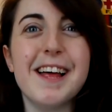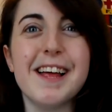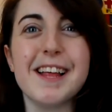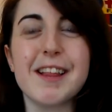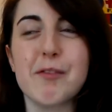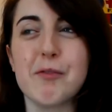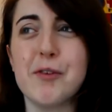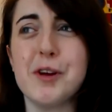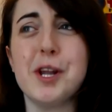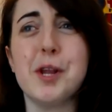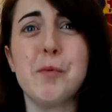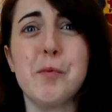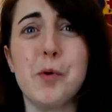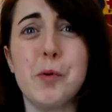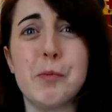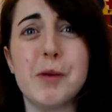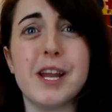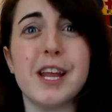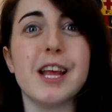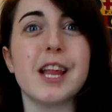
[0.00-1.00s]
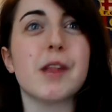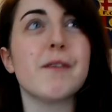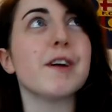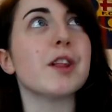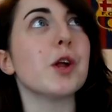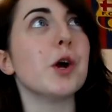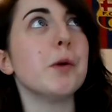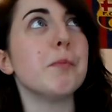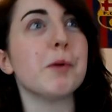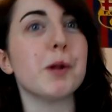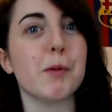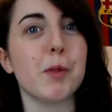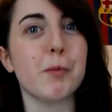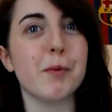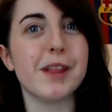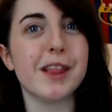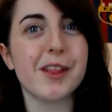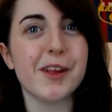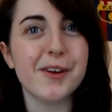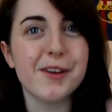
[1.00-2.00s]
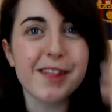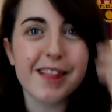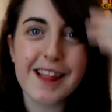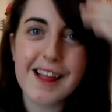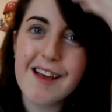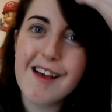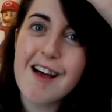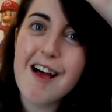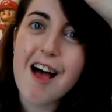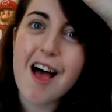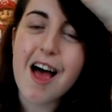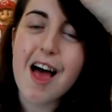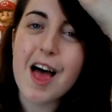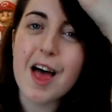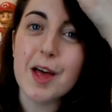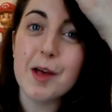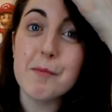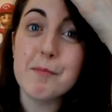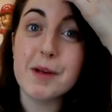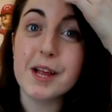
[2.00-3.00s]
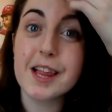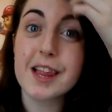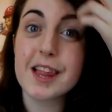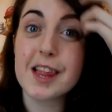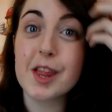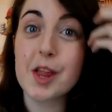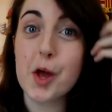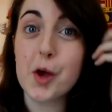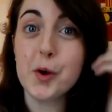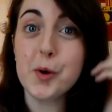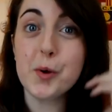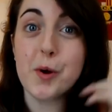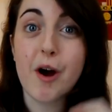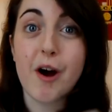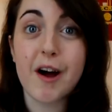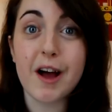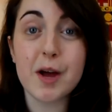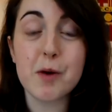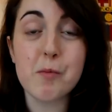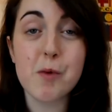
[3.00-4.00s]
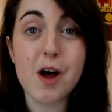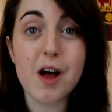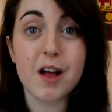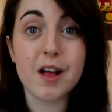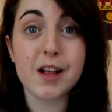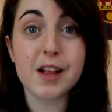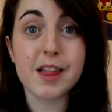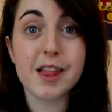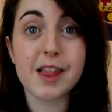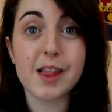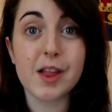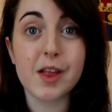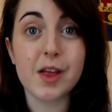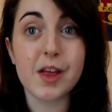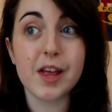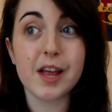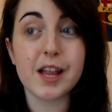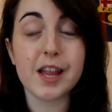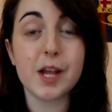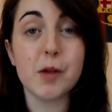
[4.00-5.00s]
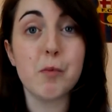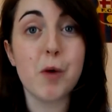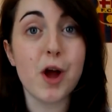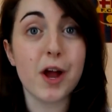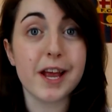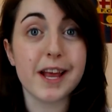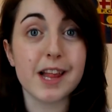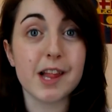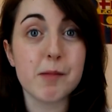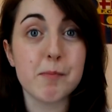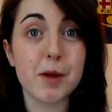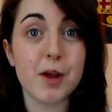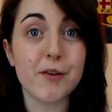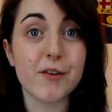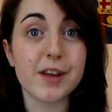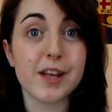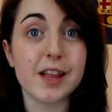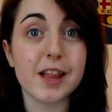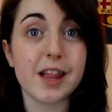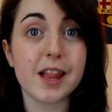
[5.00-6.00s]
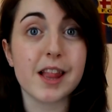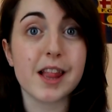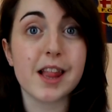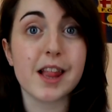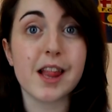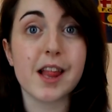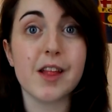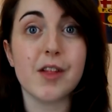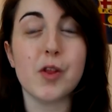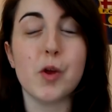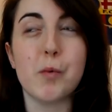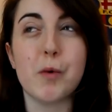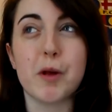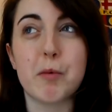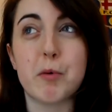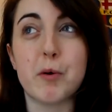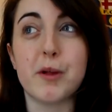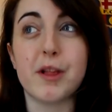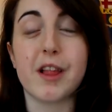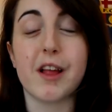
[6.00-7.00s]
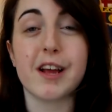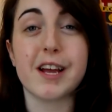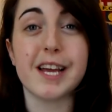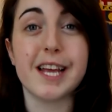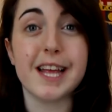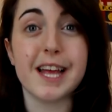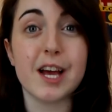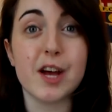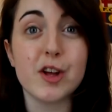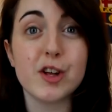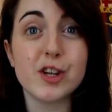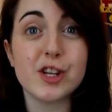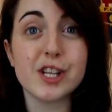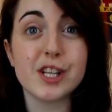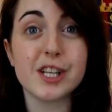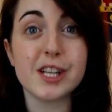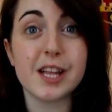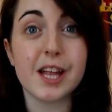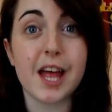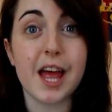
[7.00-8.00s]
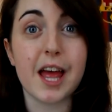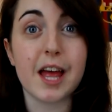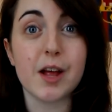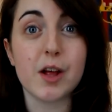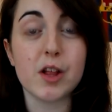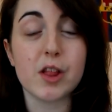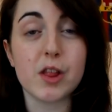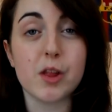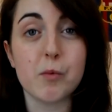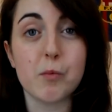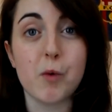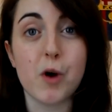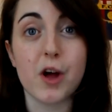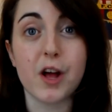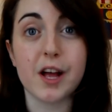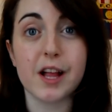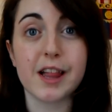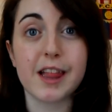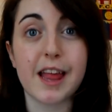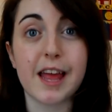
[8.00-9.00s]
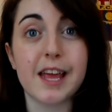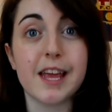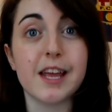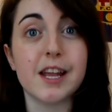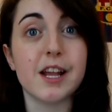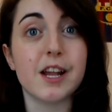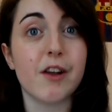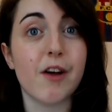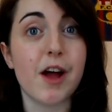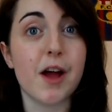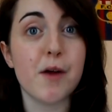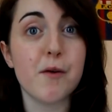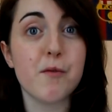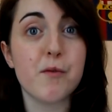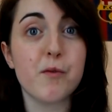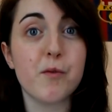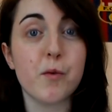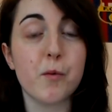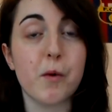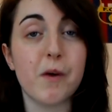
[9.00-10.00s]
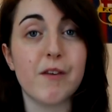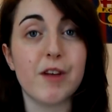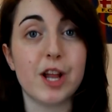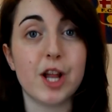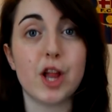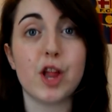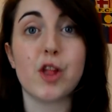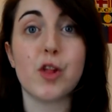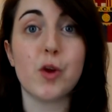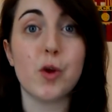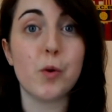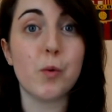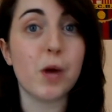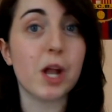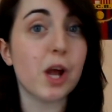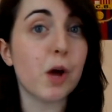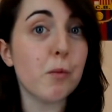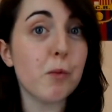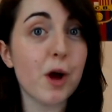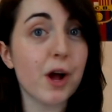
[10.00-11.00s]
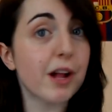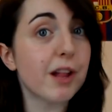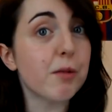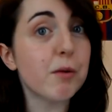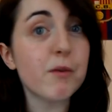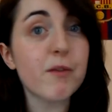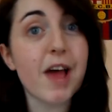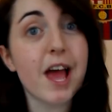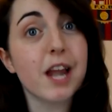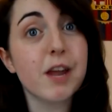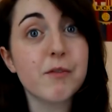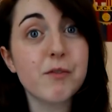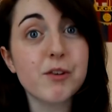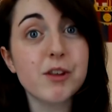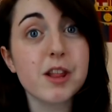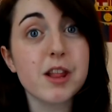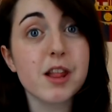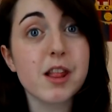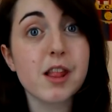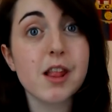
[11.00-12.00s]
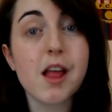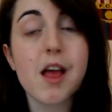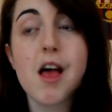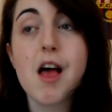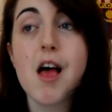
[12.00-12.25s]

it's really warm in here so I had to open up the windows. So I did work experience, like a work day in a life in a zoo, and I worked with elephants.